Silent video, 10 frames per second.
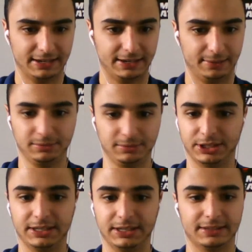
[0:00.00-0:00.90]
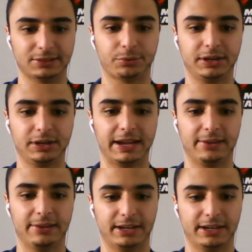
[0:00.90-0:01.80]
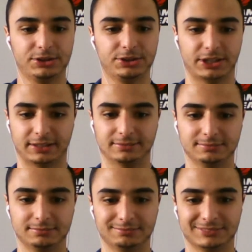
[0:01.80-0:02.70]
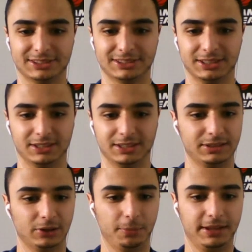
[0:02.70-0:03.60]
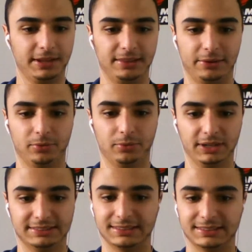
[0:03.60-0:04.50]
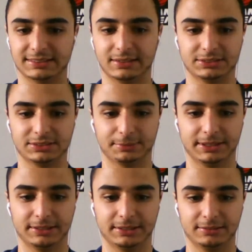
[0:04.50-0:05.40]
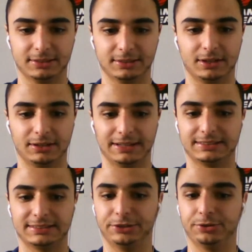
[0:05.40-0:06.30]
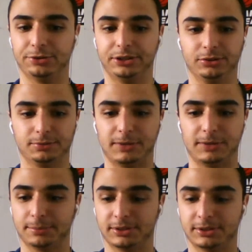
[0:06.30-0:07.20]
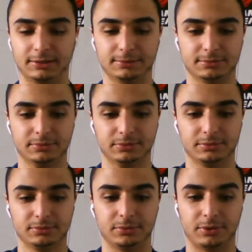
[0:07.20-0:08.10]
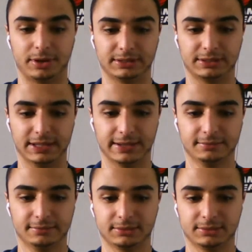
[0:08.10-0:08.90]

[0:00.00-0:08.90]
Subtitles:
And I'm looking at the 3K range and nobody that really sticks out to me unless injury news pops out throughout the day.